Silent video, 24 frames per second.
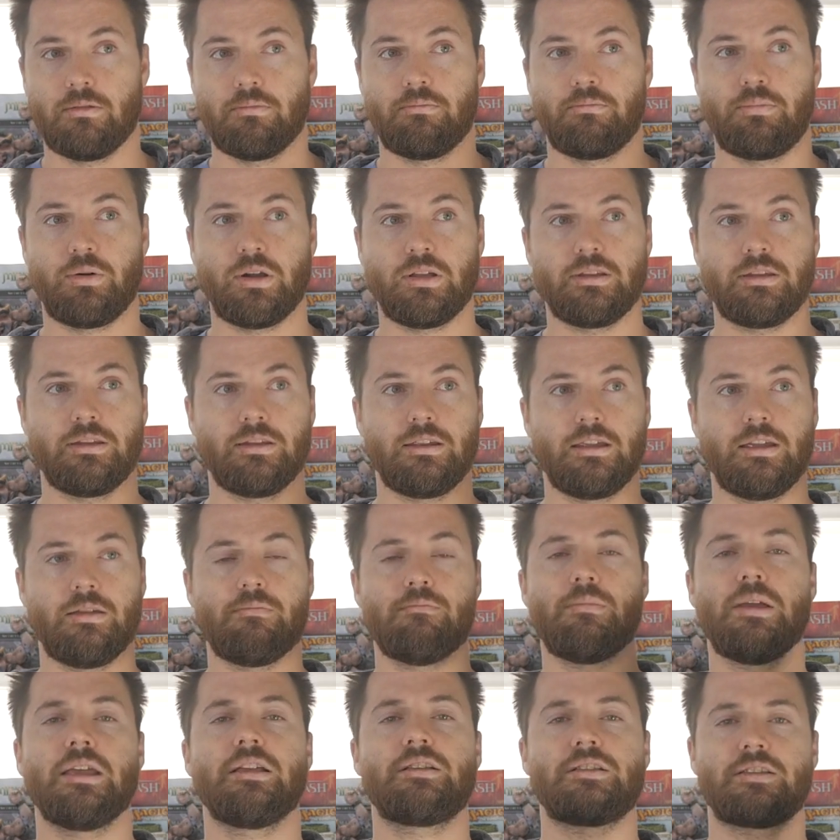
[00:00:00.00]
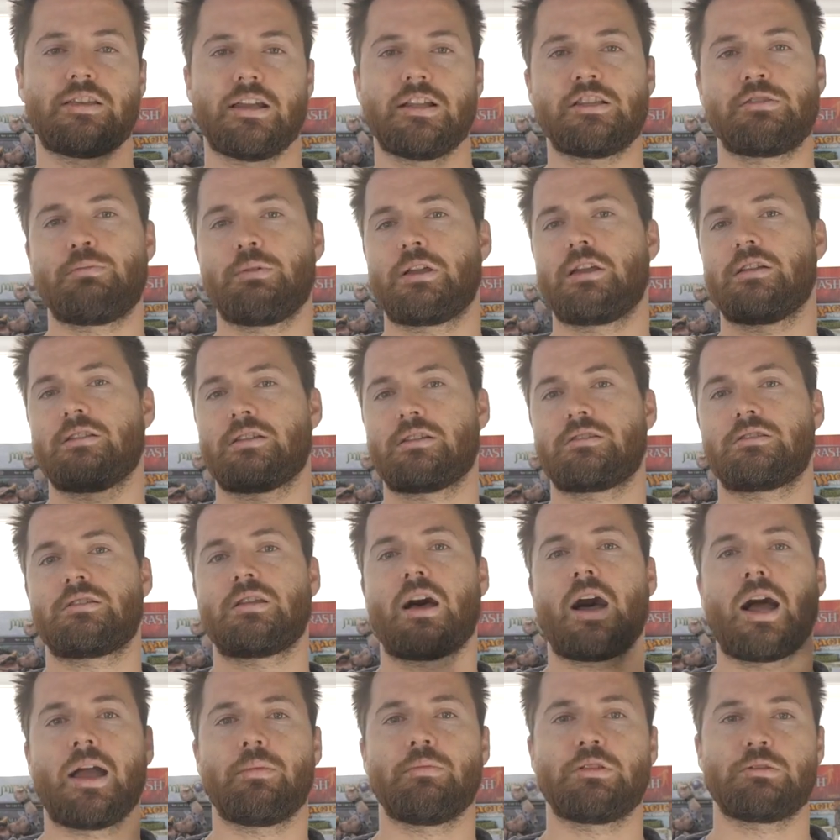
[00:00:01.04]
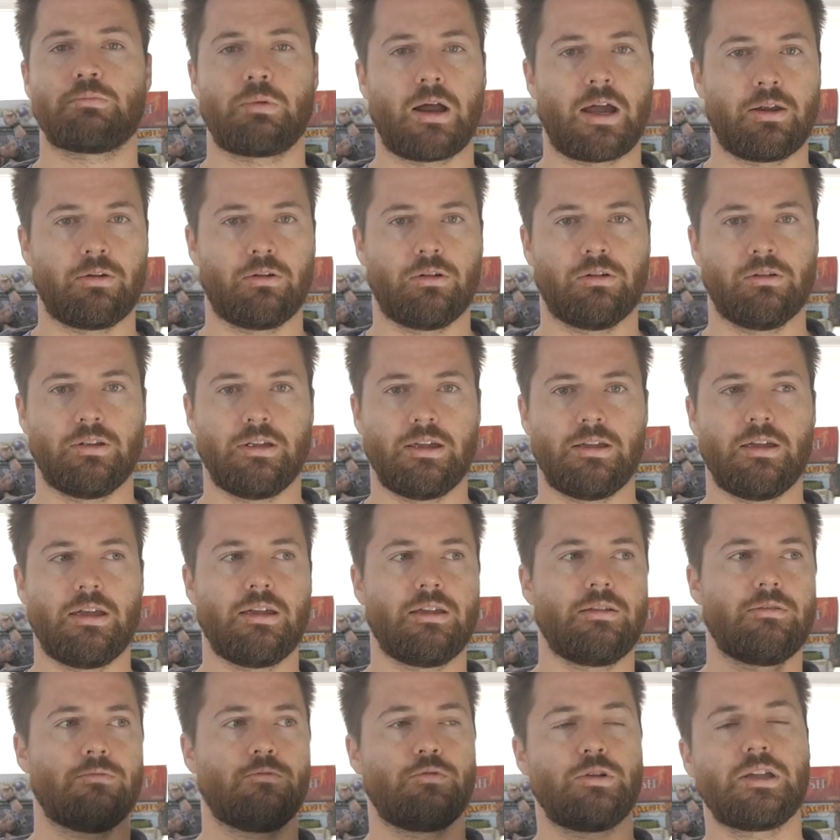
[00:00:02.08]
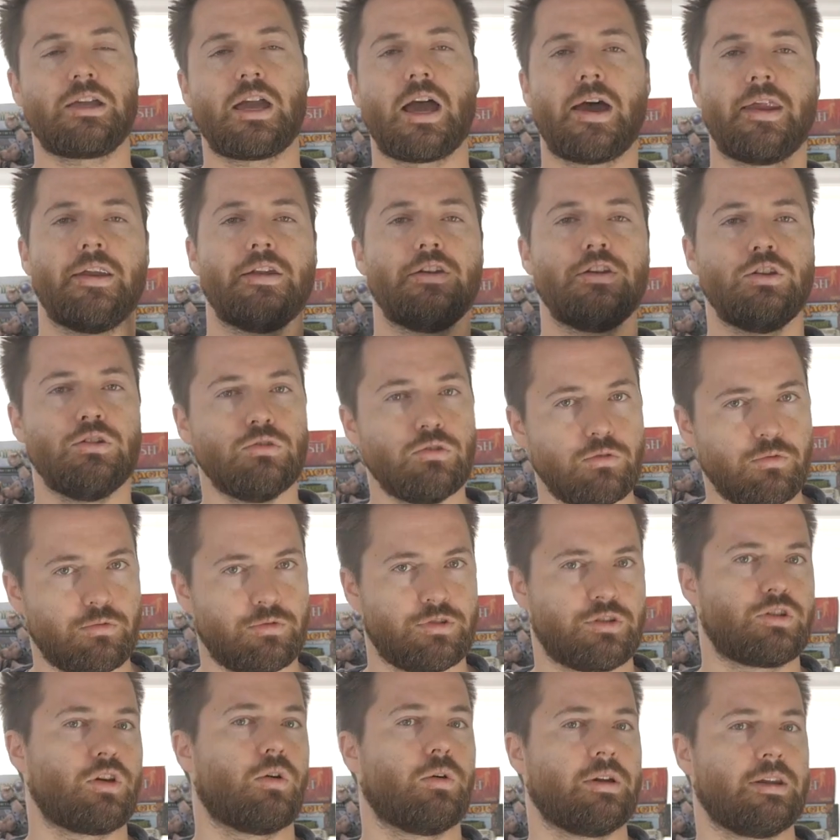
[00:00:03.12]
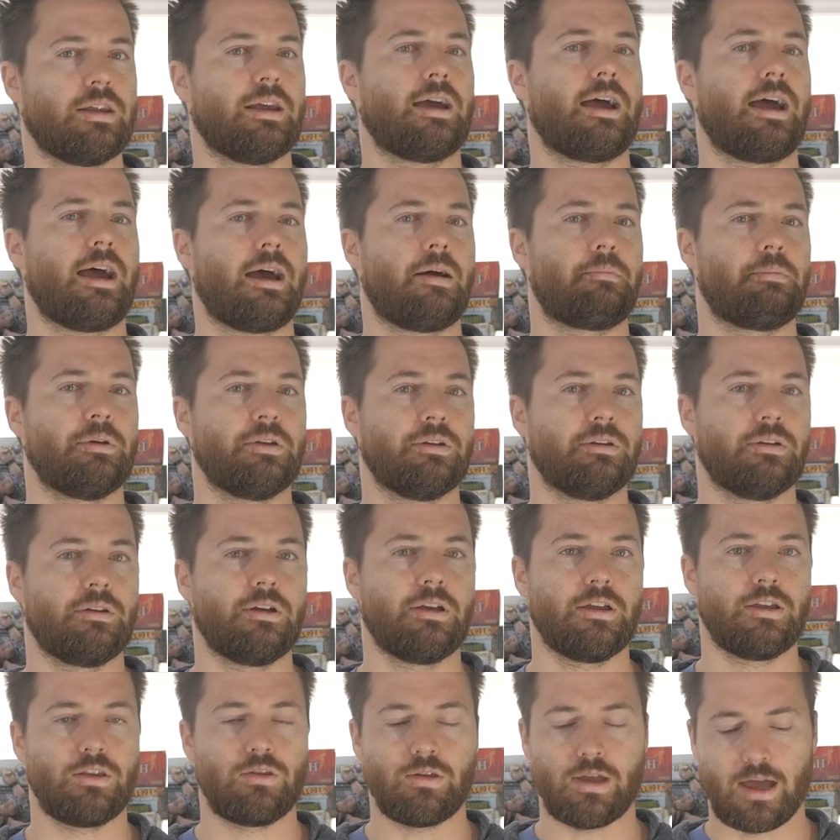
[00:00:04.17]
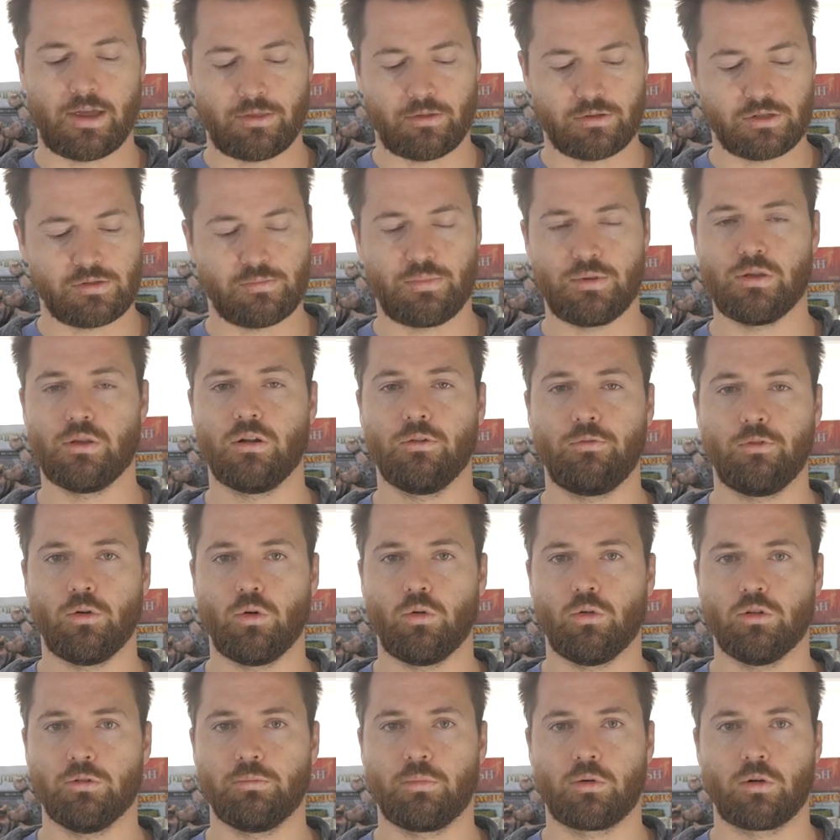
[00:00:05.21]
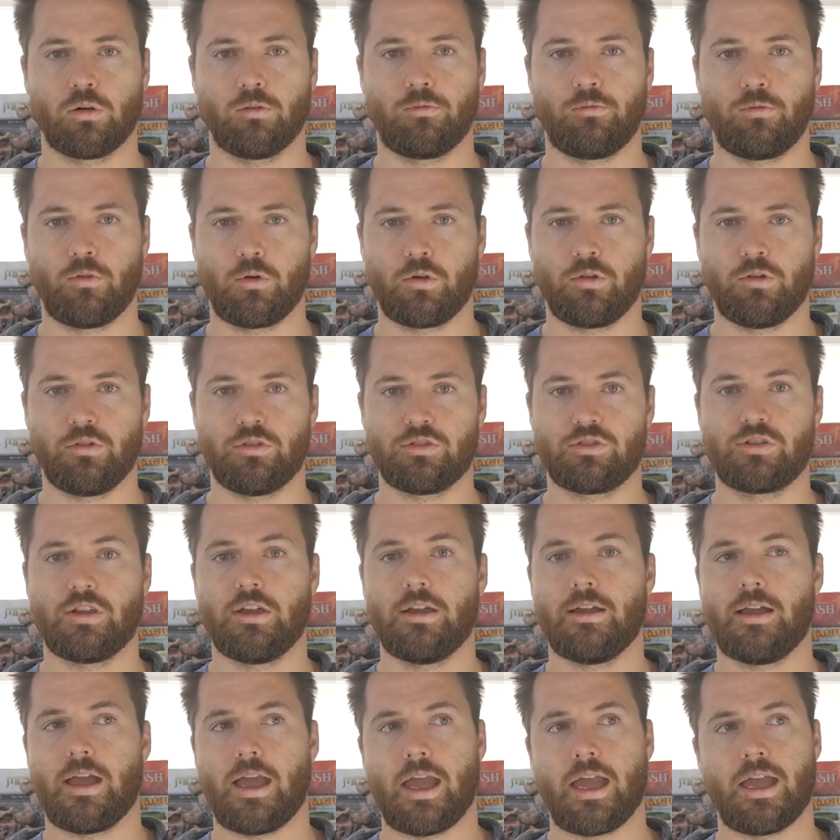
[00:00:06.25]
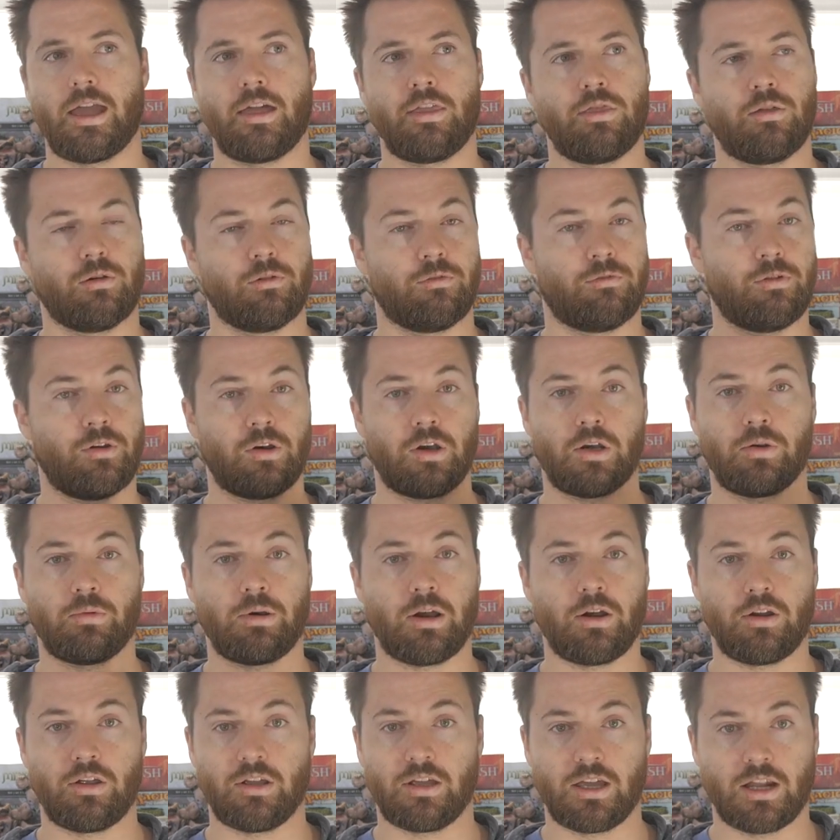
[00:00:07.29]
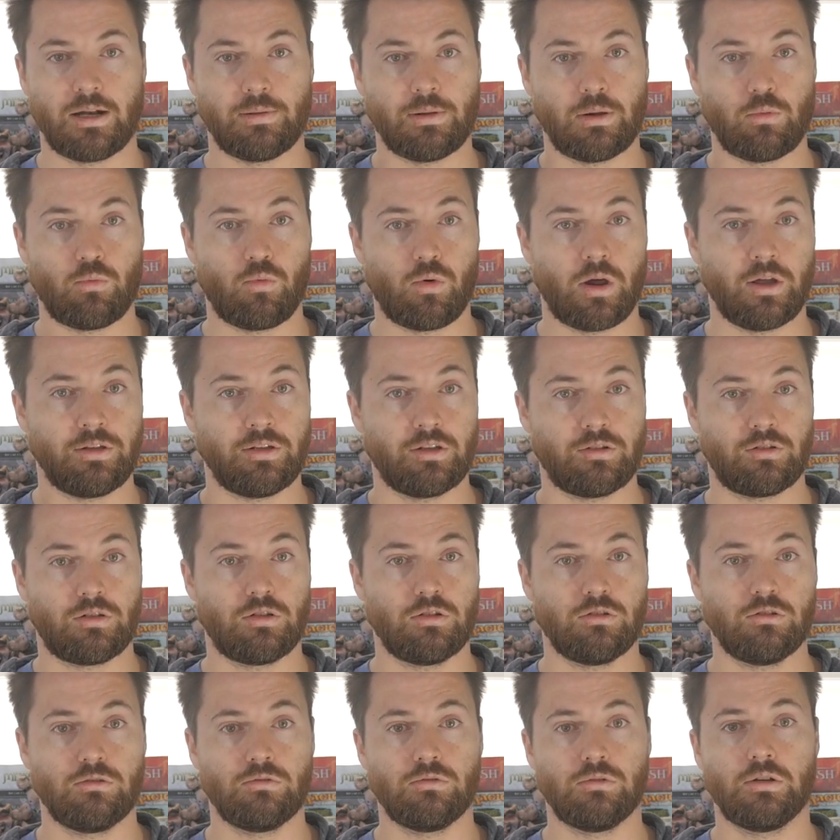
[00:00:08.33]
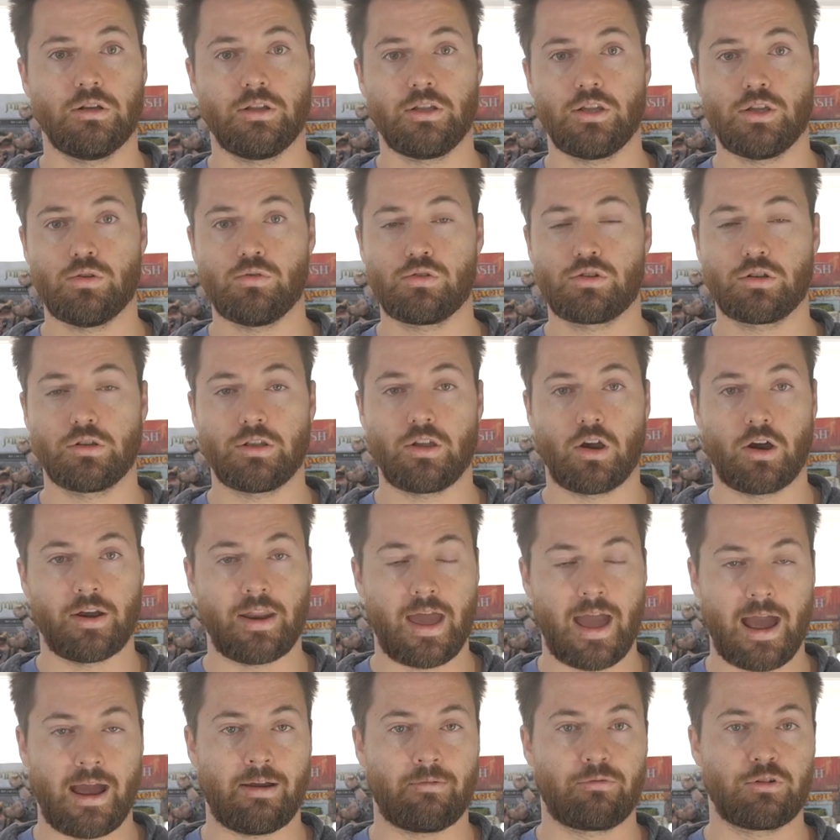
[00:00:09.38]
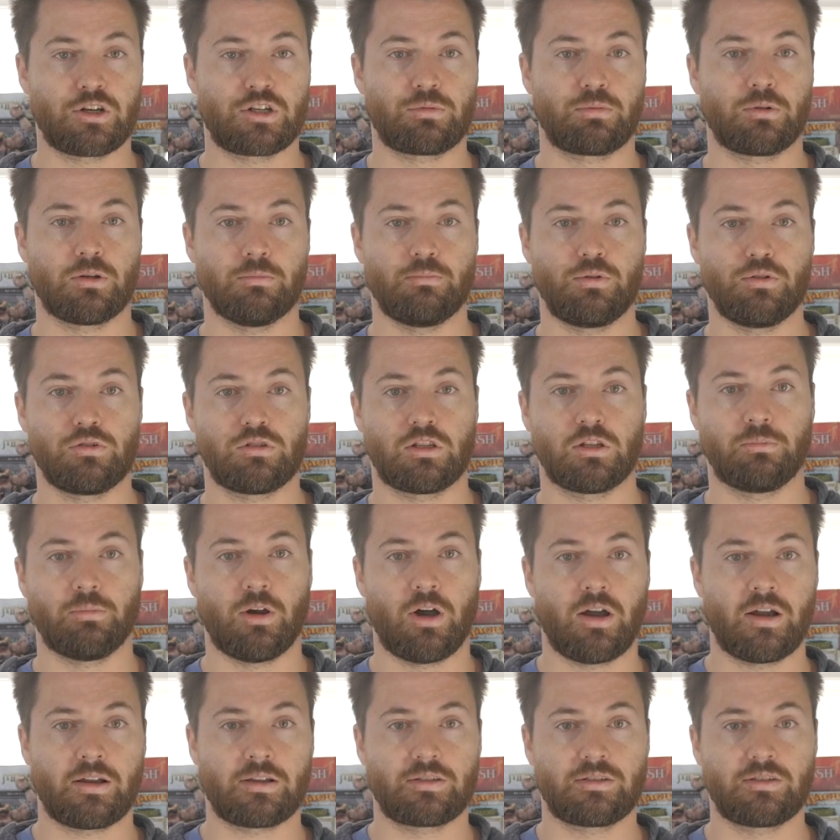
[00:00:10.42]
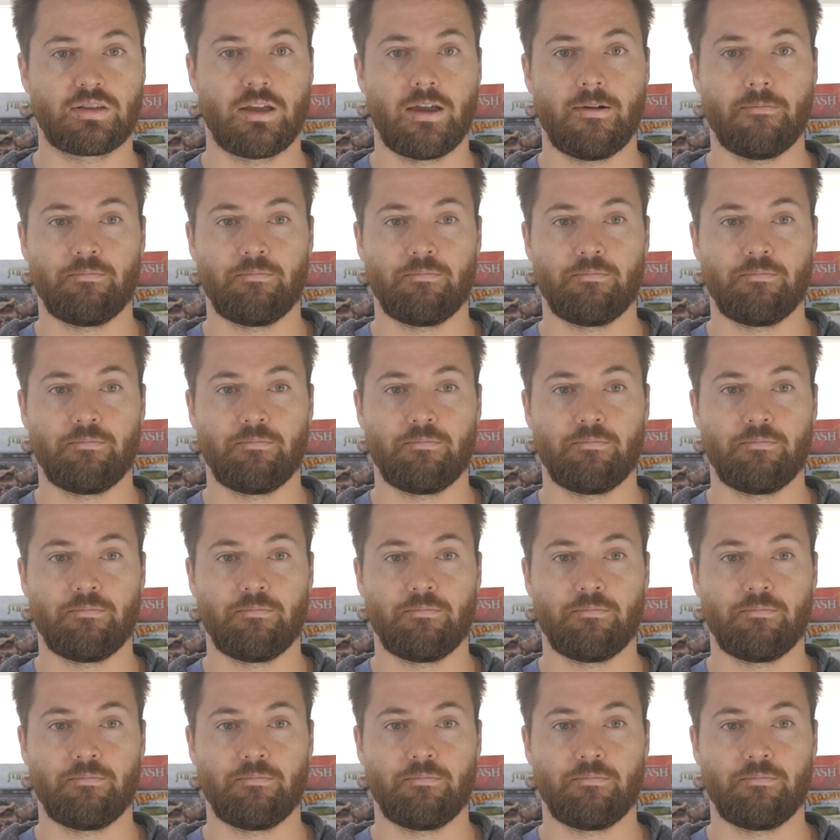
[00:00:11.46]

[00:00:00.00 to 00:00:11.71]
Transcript: but it makes sense because it's Time Spiral. We kind of knew it was going to happen. You had those beautiful old border foils, and they're very rare. You get about 1 to 2, usually on average, per booster box,